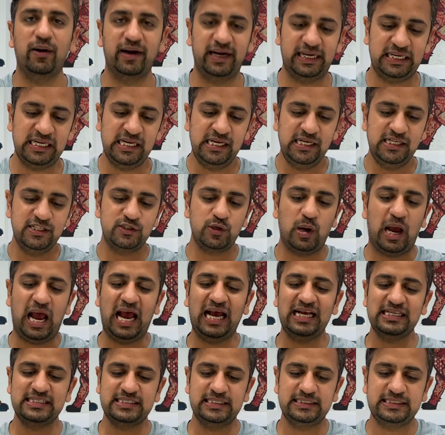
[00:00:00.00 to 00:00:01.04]
right, so
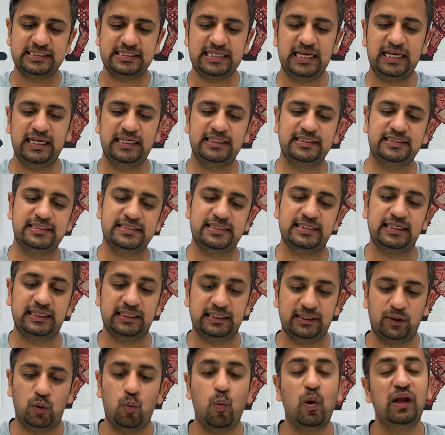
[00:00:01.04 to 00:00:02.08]
as it says,
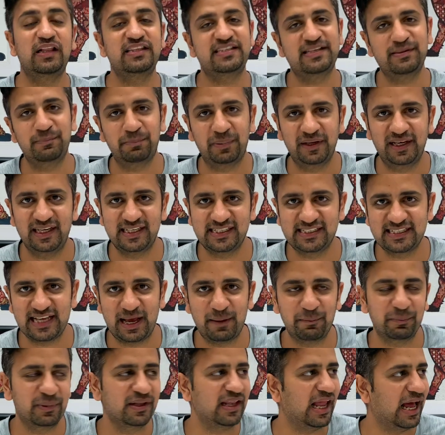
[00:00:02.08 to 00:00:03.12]
one simple
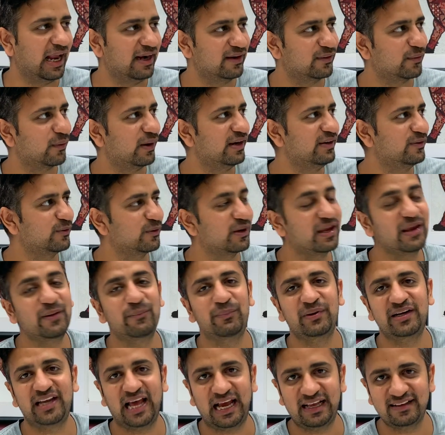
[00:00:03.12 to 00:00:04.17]
example, I'll try to keep
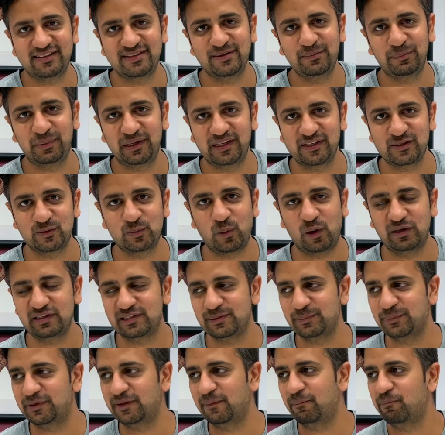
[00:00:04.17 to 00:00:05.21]
it as simple as
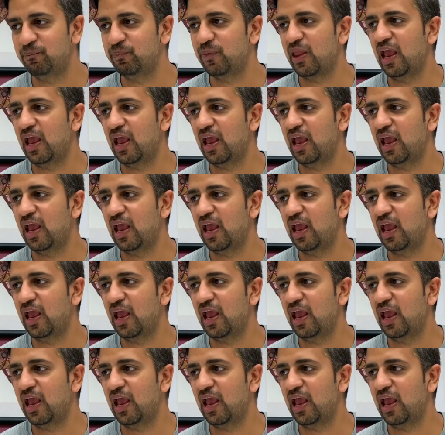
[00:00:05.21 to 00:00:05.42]
possible.